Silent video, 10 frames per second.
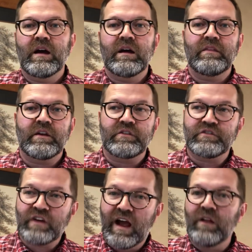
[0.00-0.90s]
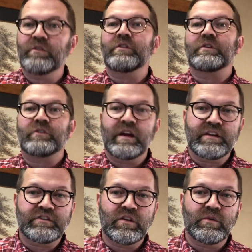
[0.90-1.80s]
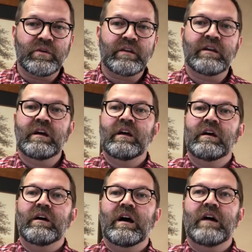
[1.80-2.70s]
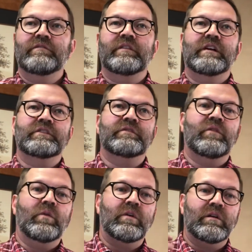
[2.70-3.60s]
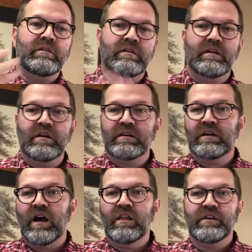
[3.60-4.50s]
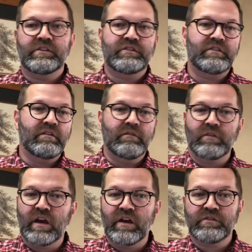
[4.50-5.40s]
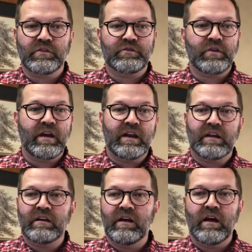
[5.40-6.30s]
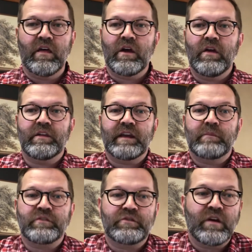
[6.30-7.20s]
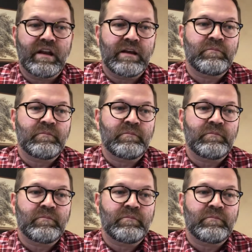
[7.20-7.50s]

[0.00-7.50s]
their child or their grandchildren, funds for college, vocational training, other types of training.